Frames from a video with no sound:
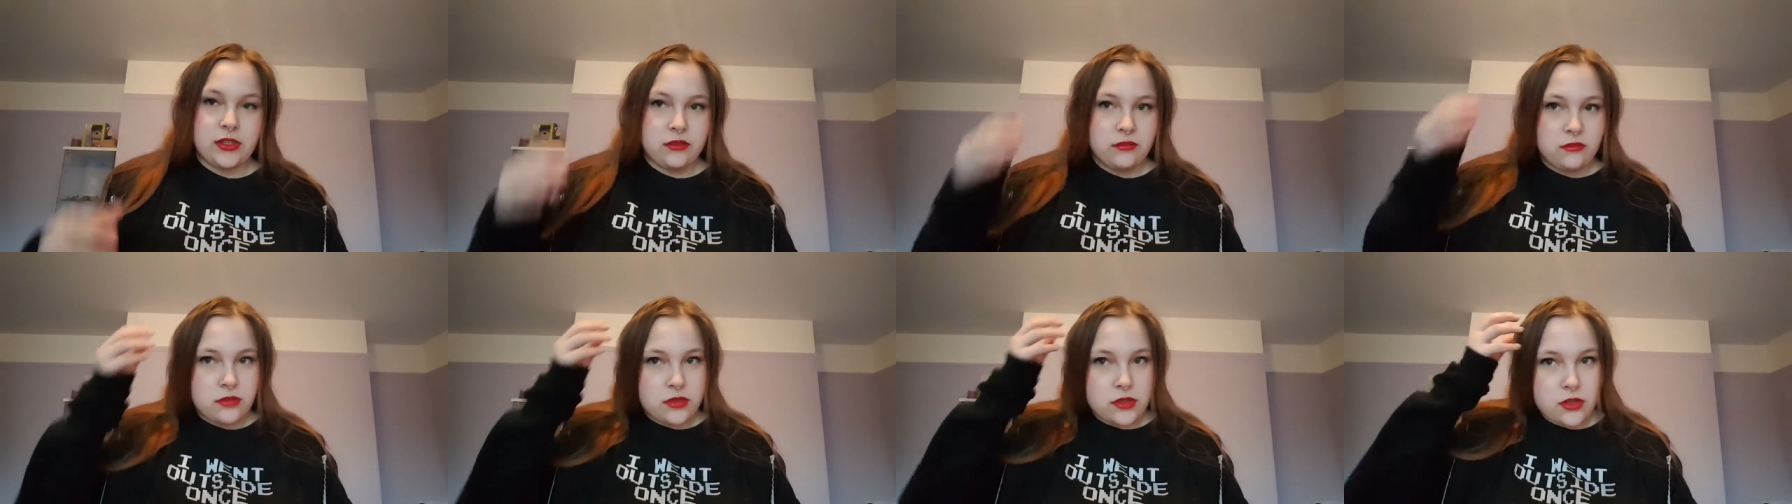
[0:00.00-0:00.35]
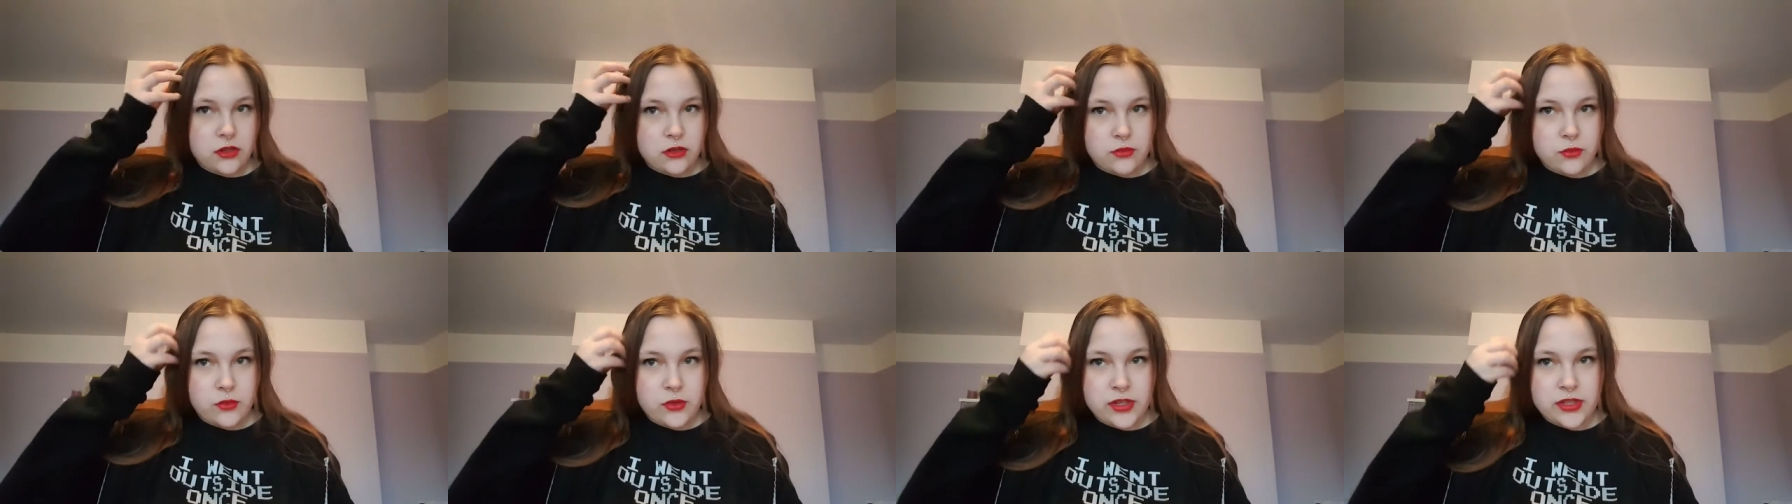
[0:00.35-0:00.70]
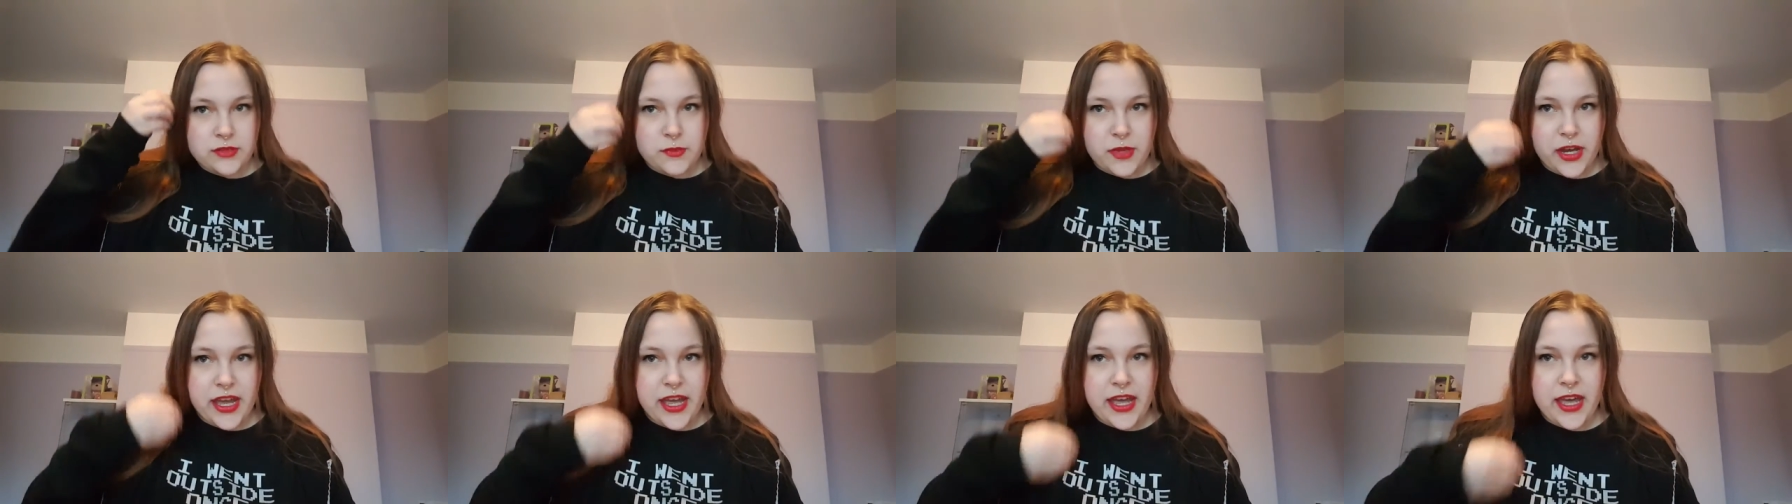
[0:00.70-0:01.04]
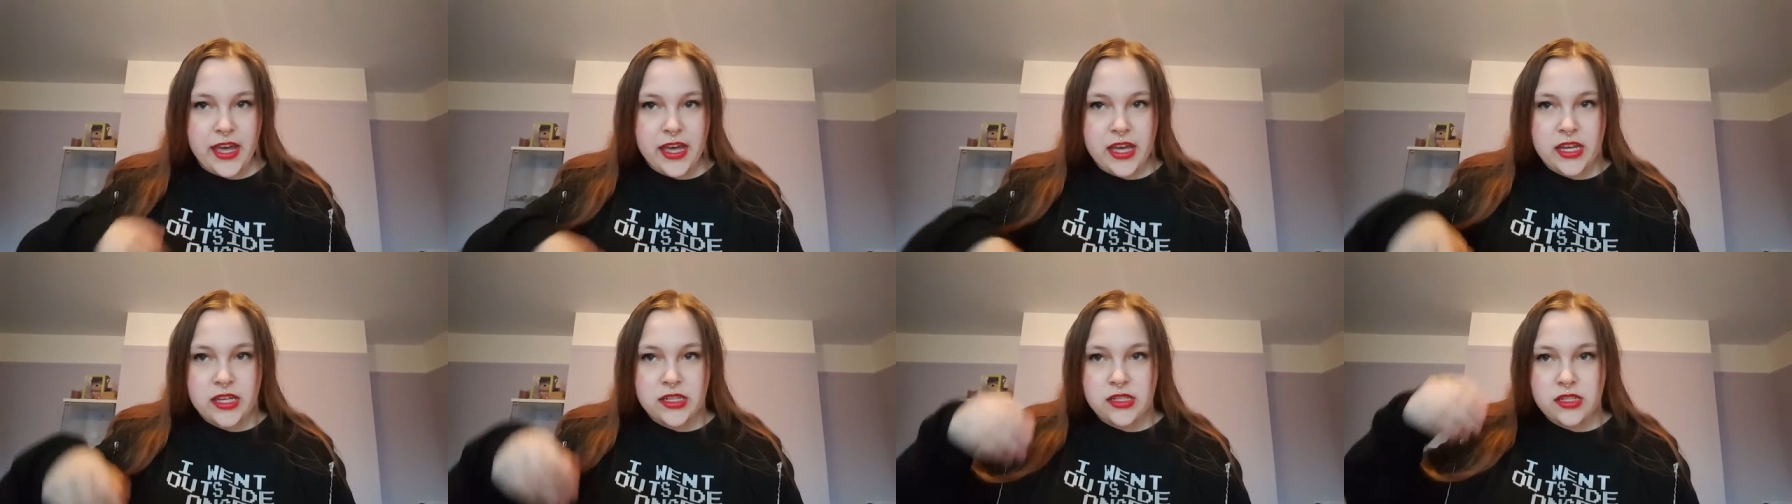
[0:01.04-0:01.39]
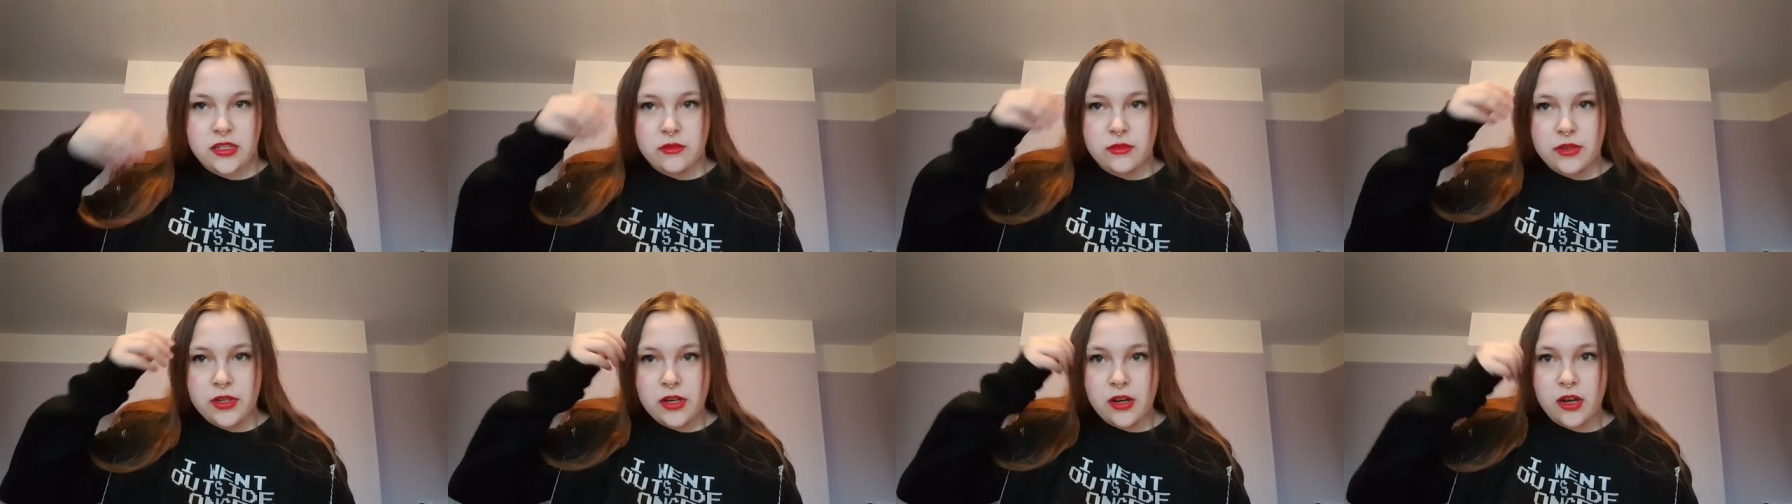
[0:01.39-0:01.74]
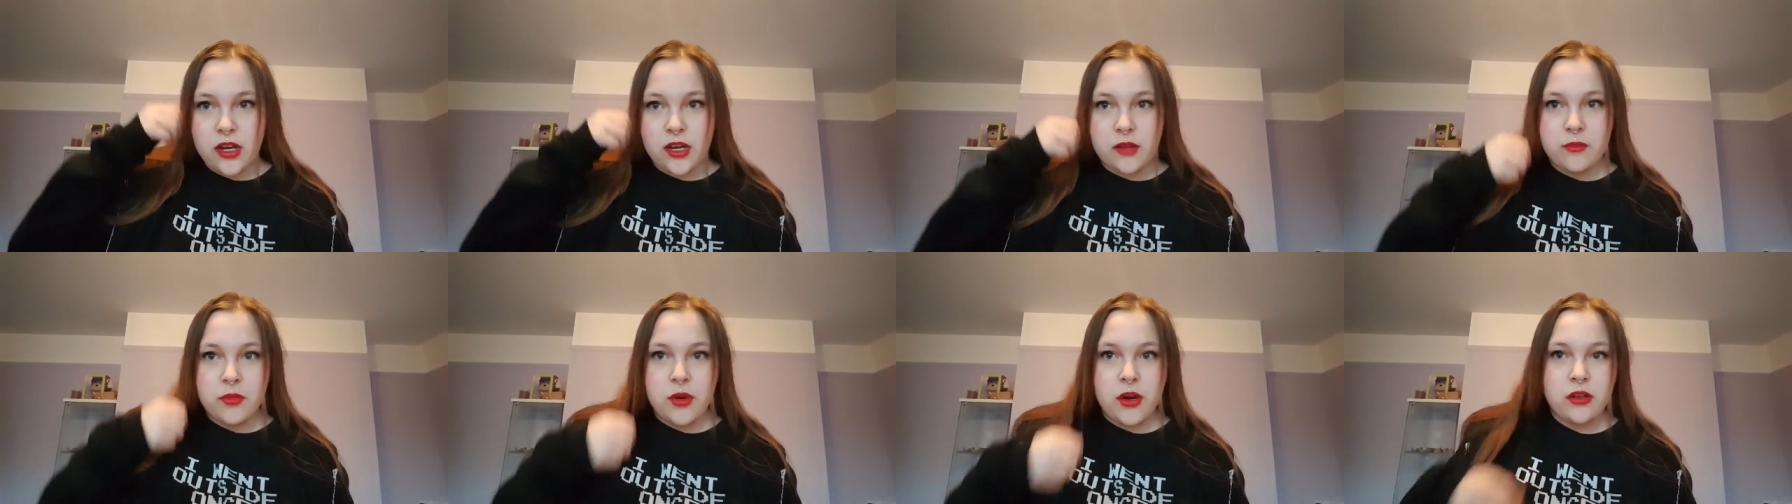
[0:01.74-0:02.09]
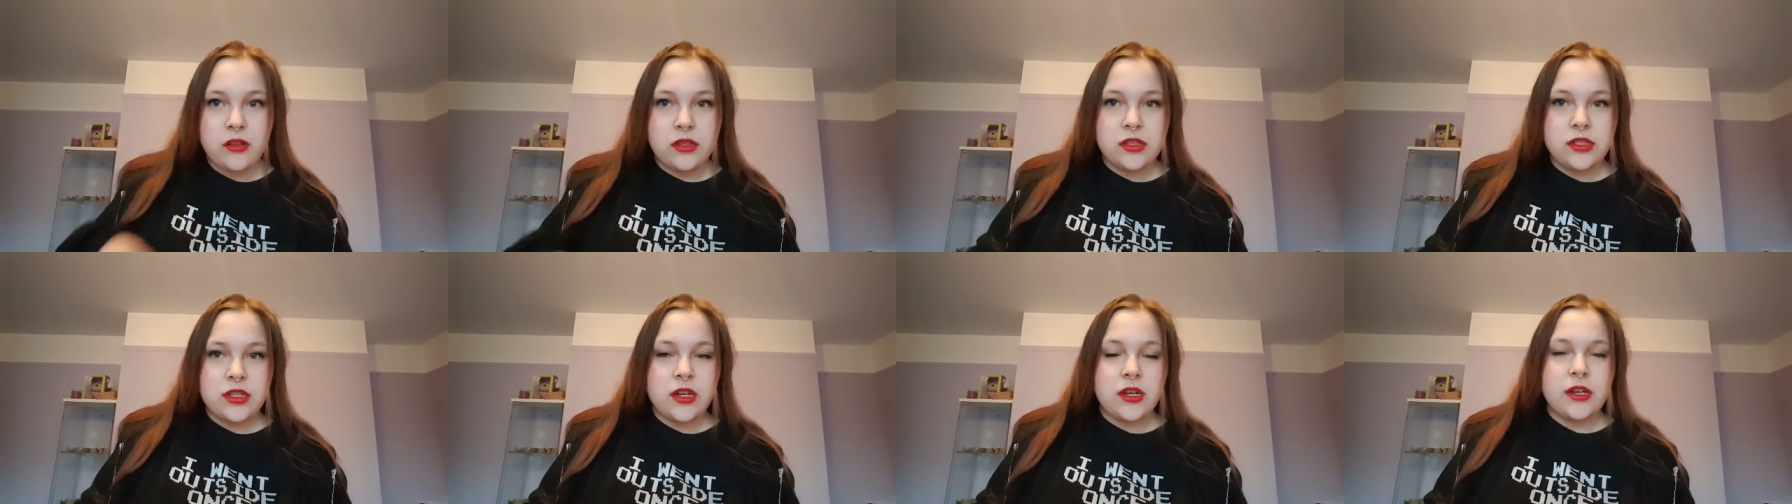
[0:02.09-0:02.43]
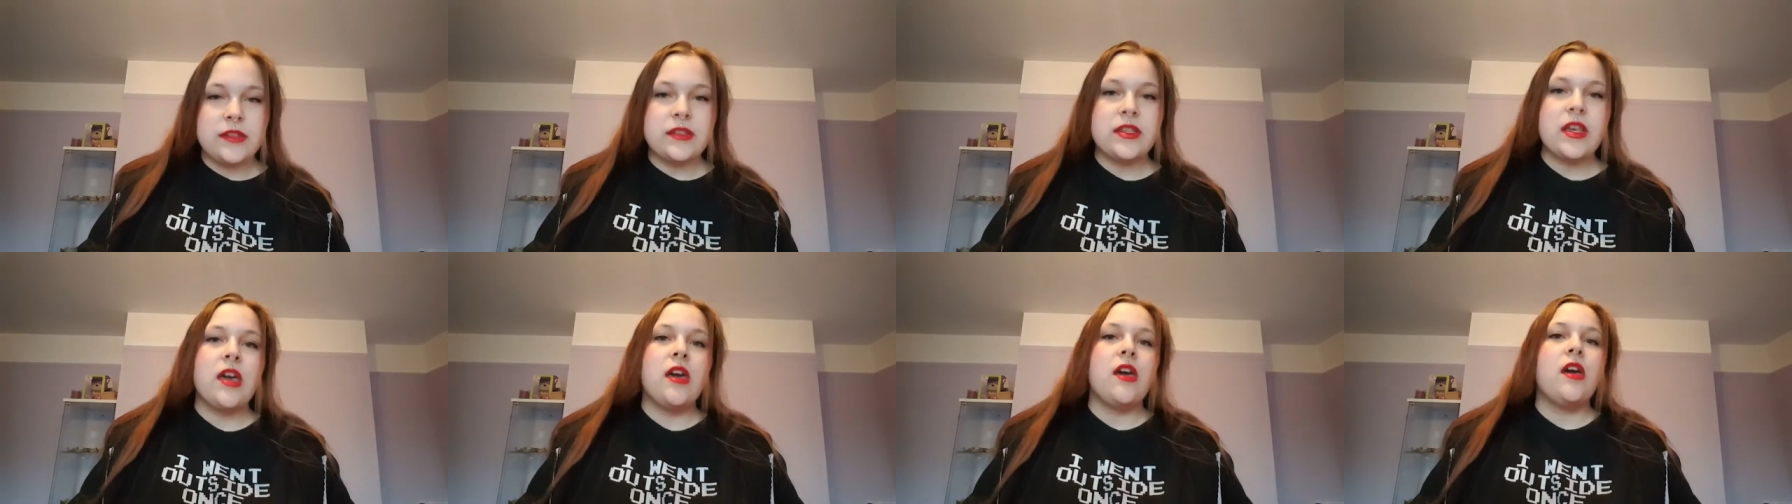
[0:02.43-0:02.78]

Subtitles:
oh god, what is my hair doing? I apologise.